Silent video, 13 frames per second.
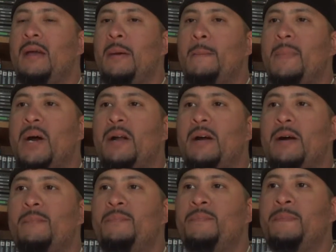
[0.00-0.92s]
But
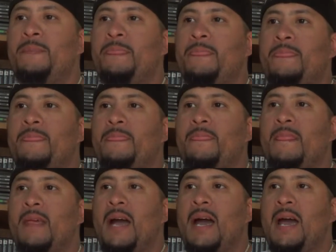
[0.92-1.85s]

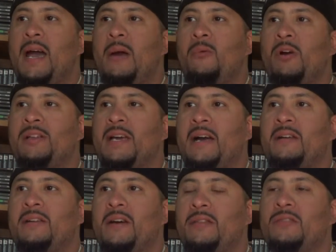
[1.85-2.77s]
I worked out
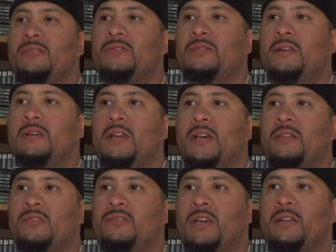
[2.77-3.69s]

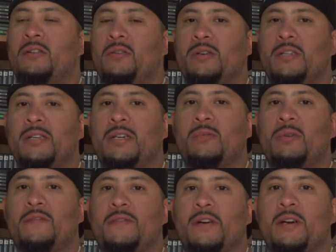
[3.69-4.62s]
another trade locally with